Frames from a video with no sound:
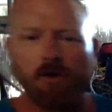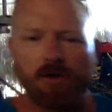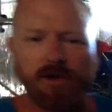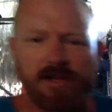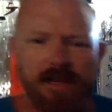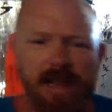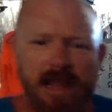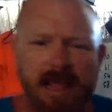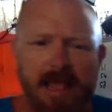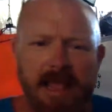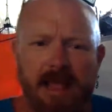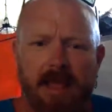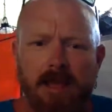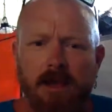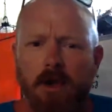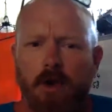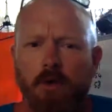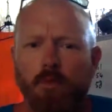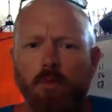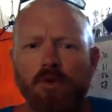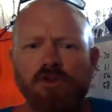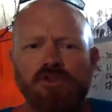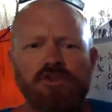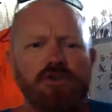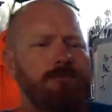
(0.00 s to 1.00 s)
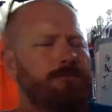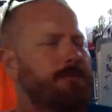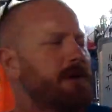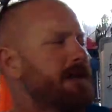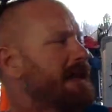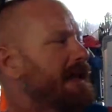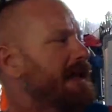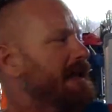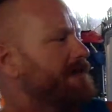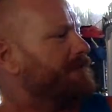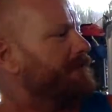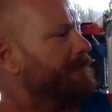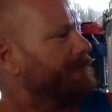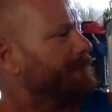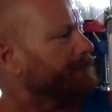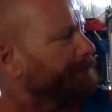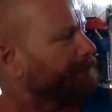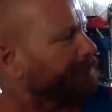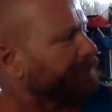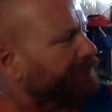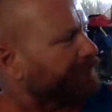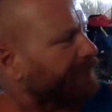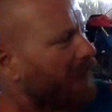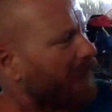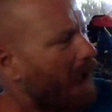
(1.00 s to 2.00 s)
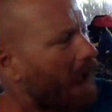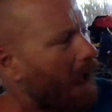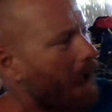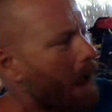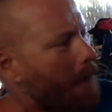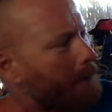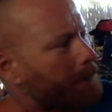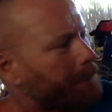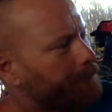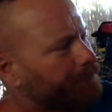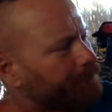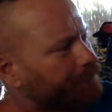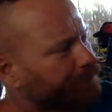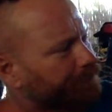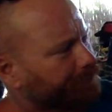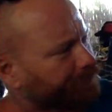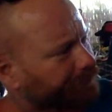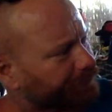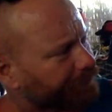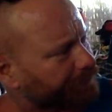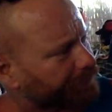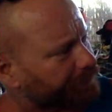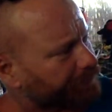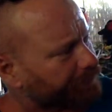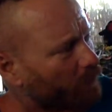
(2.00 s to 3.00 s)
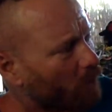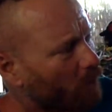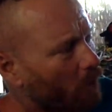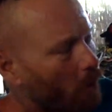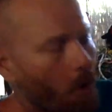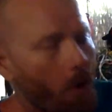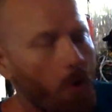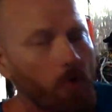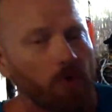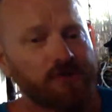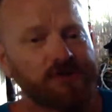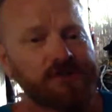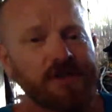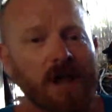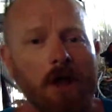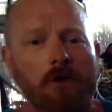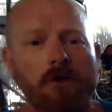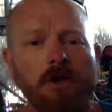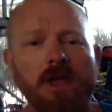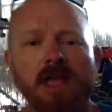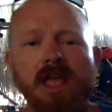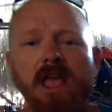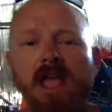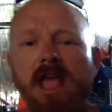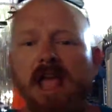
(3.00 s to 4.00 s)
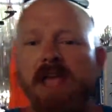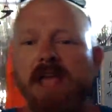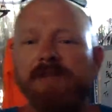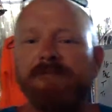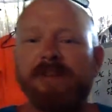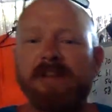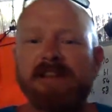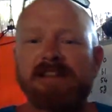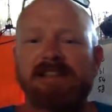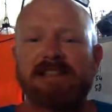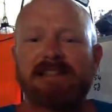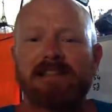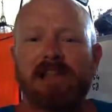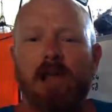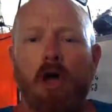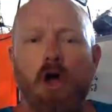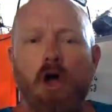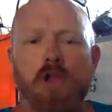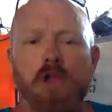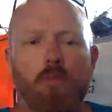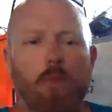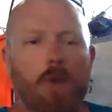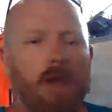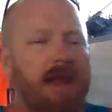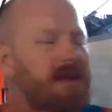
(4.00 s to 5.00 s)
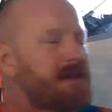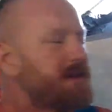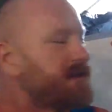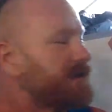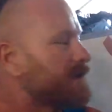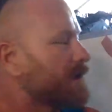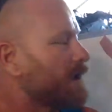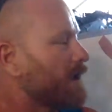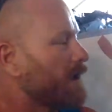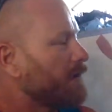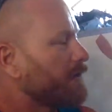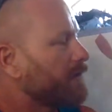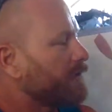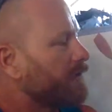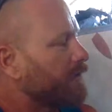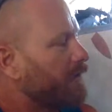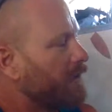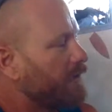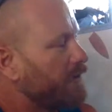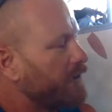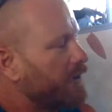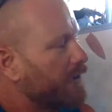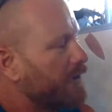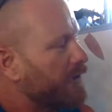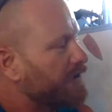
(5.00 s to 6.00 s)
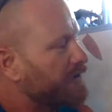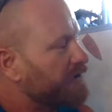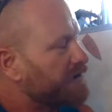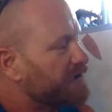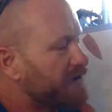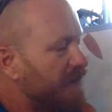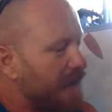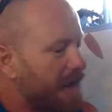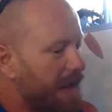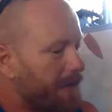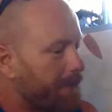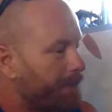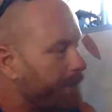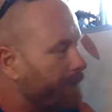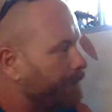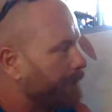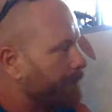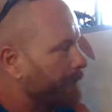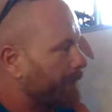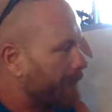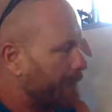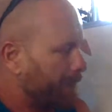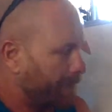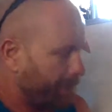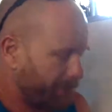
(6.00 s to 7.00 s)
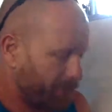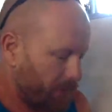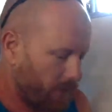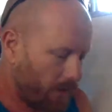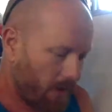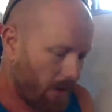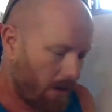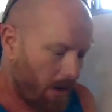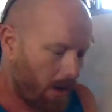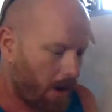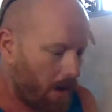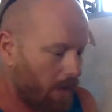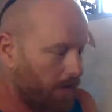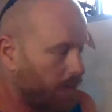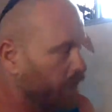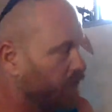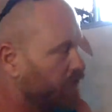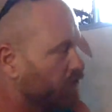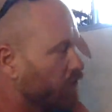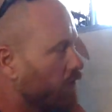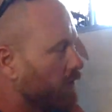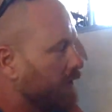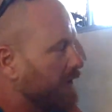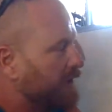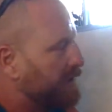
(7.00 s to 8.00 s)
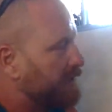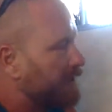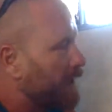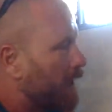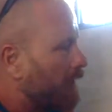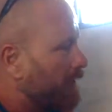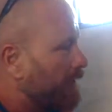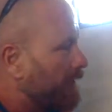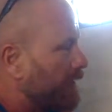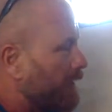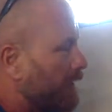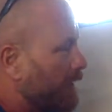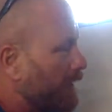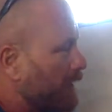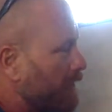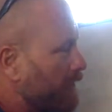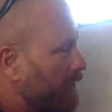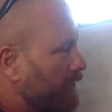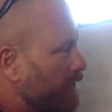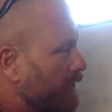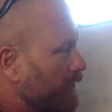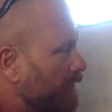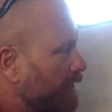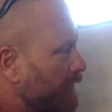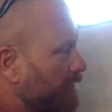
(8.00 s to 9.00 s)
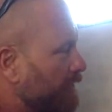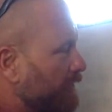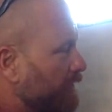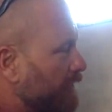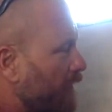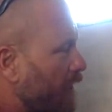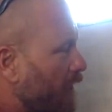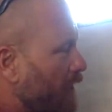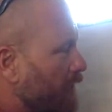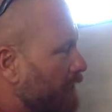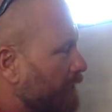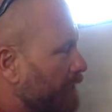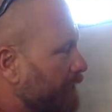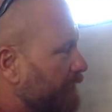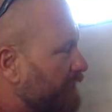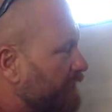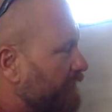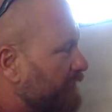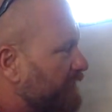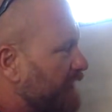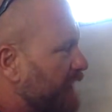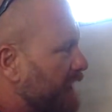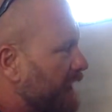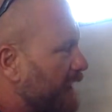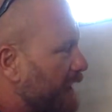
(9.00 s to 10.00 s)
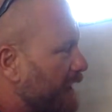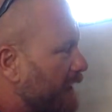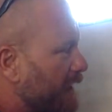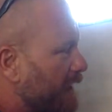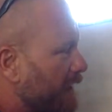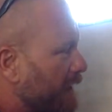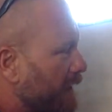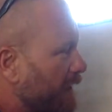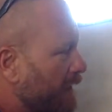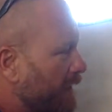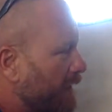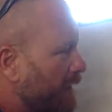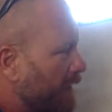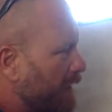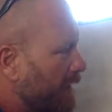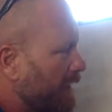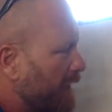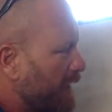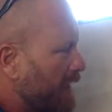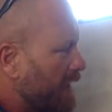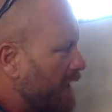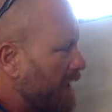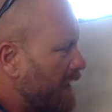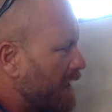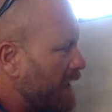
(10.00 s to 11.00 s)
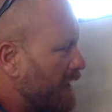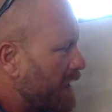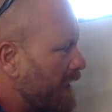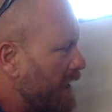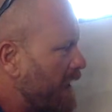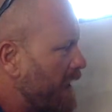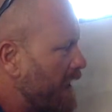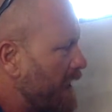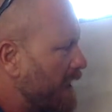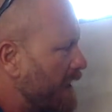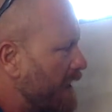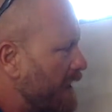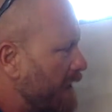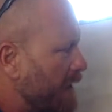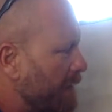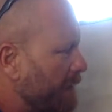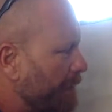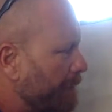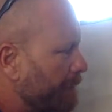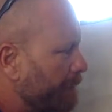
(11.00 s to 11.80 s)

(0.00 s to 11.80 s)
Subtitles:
on in here, would you believe? Also, if it's light winds, you can sit. I'm going to draw this on. You can kind of sit here